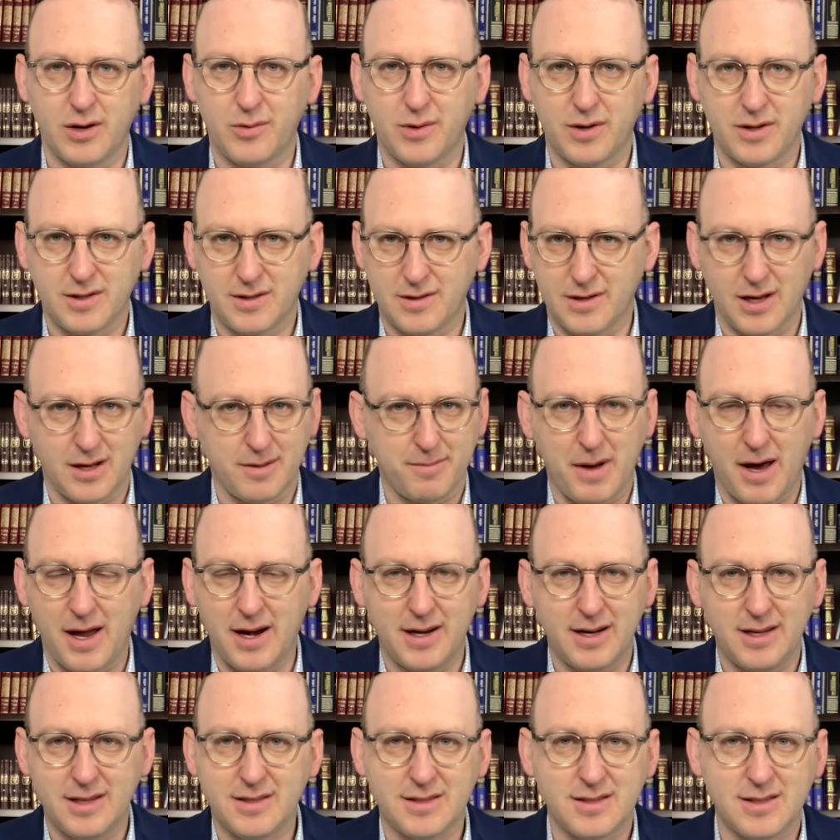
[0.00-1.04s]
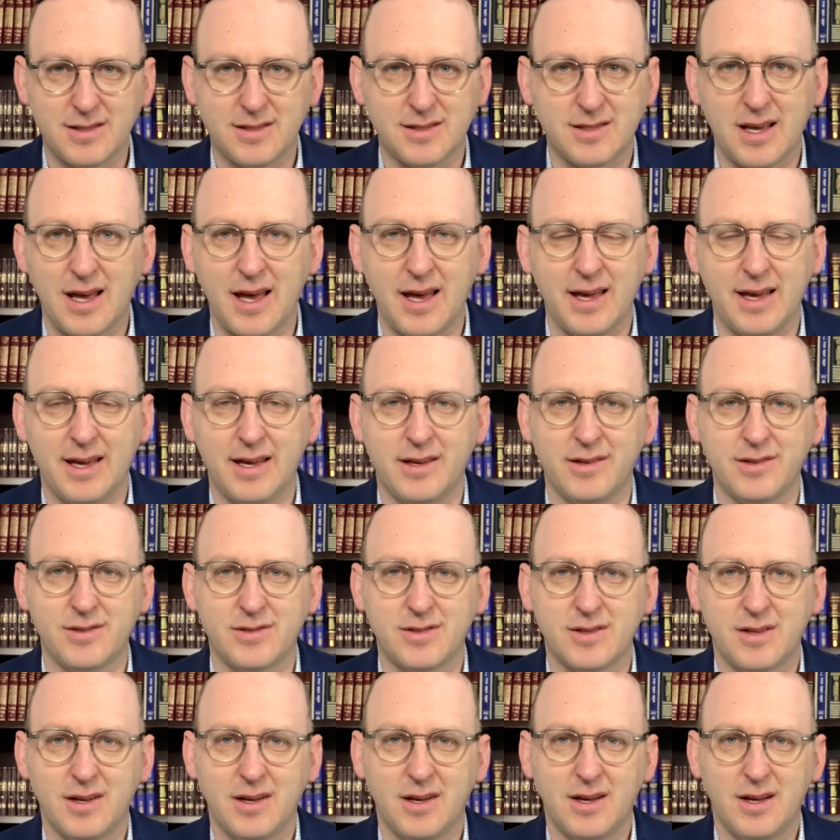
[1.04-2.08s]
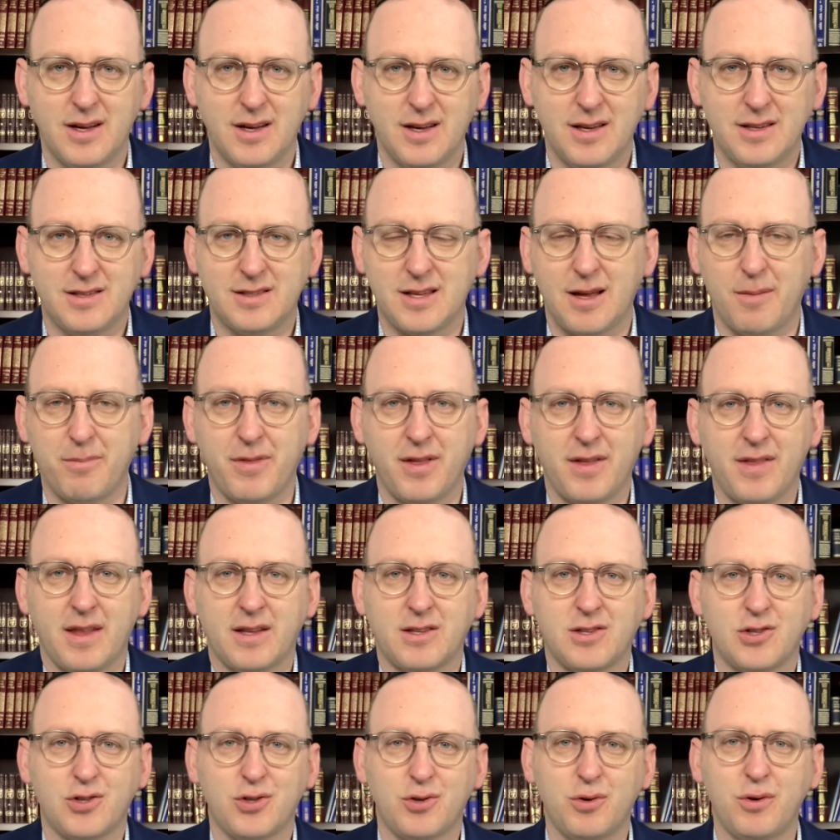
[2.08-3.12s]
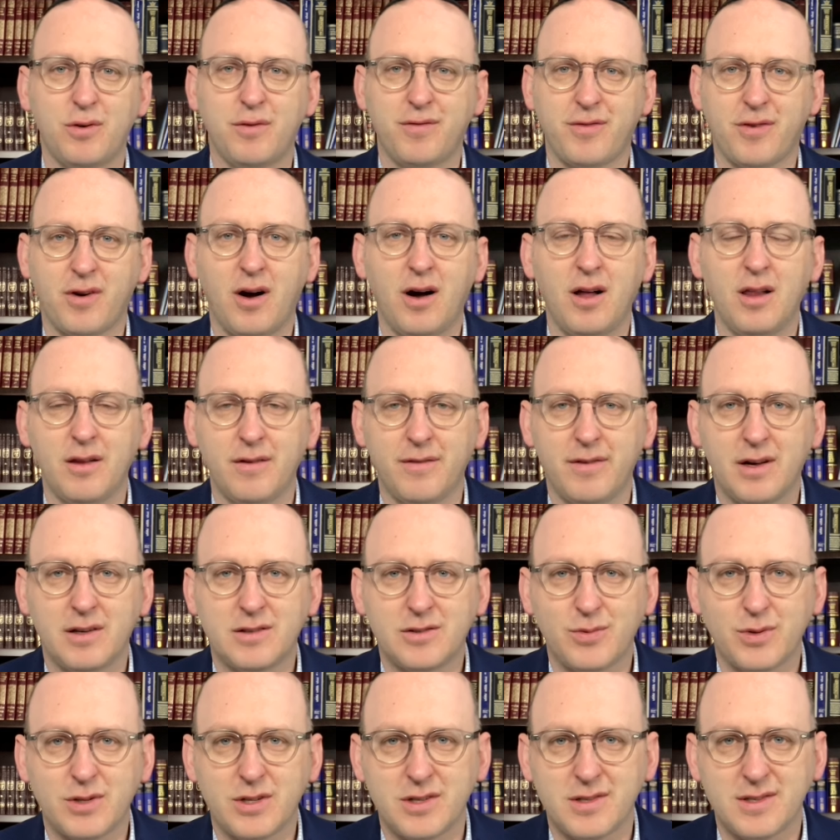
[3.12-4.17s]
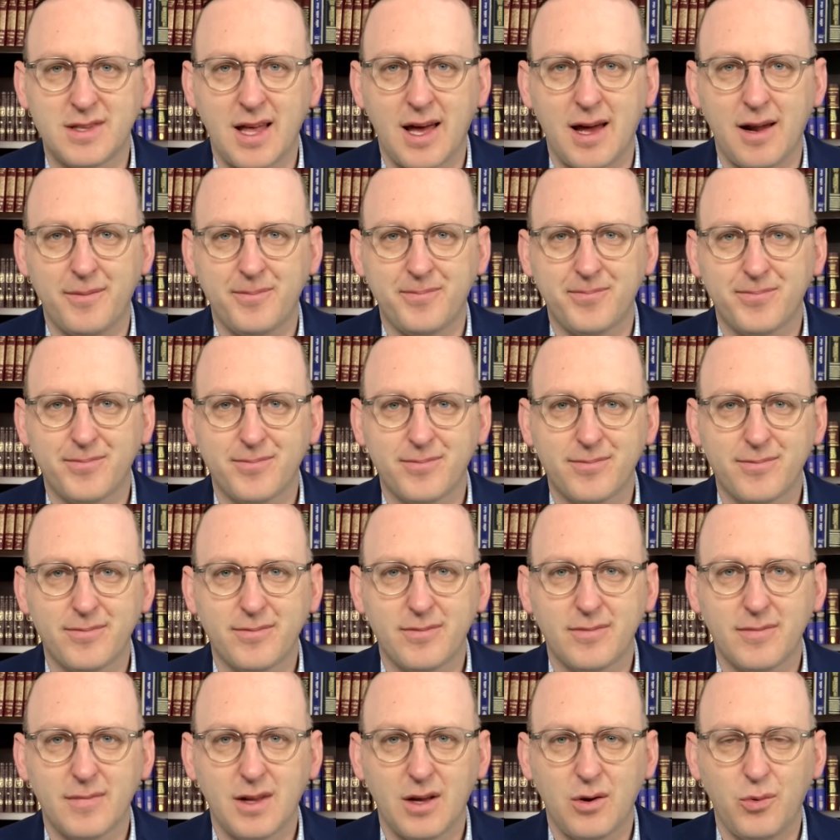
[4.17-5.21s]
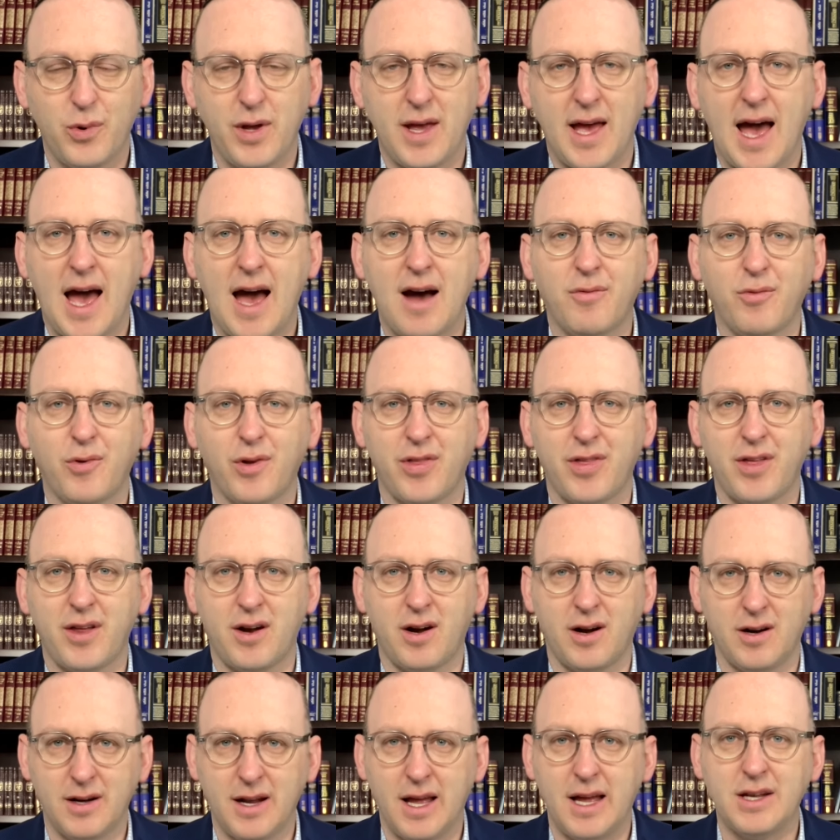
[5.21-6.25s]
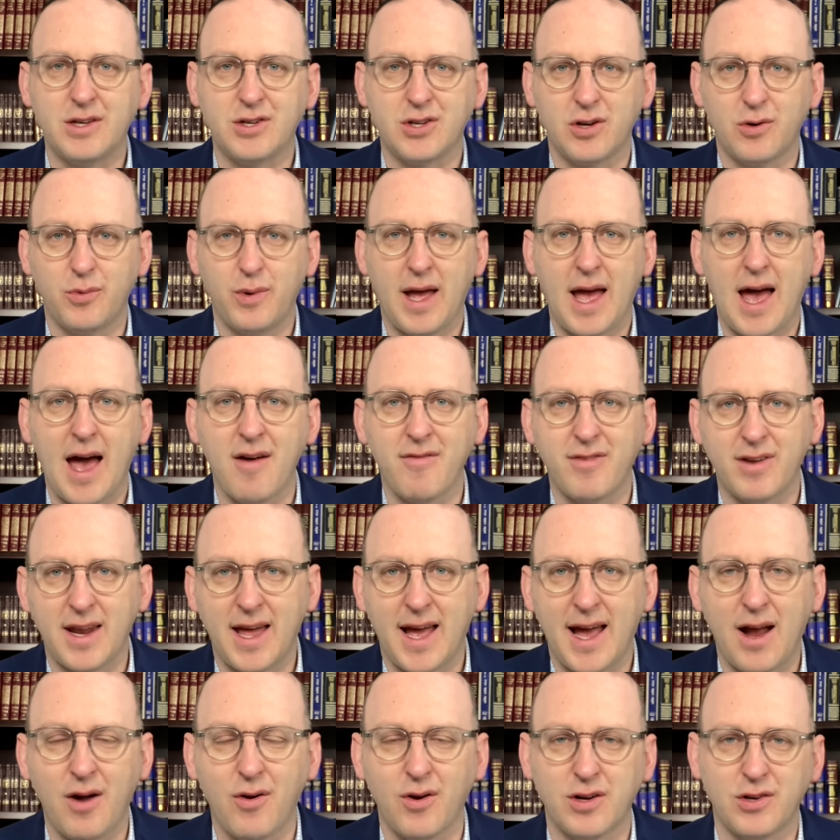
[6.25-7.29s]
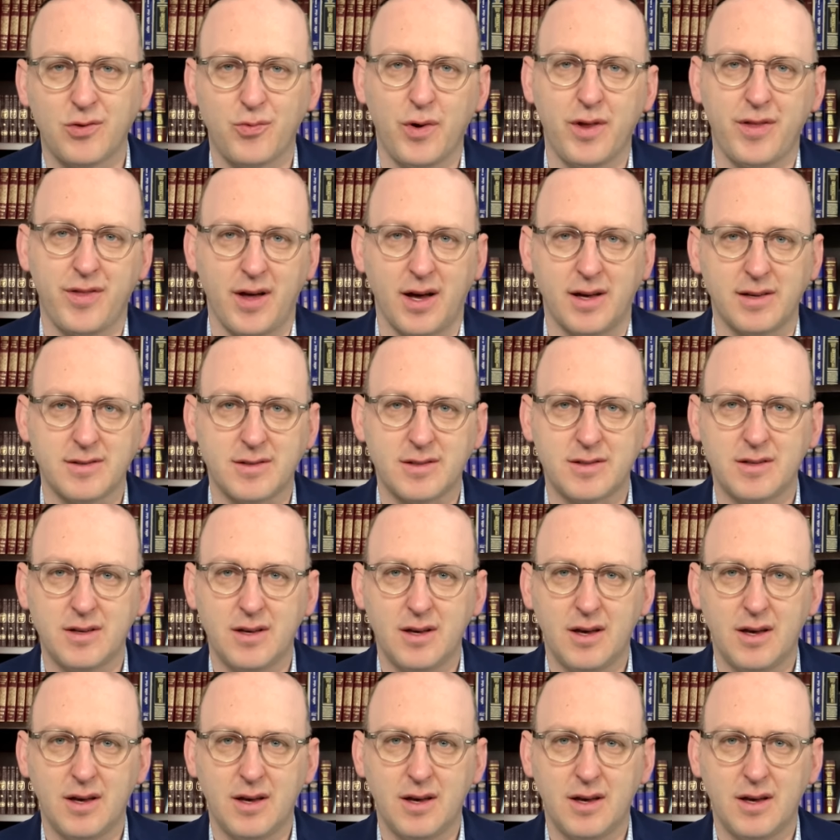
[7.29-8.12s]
What Nachmanides is saying is, is something that's true for all of us, which is that we have within our nature, we have inherent with us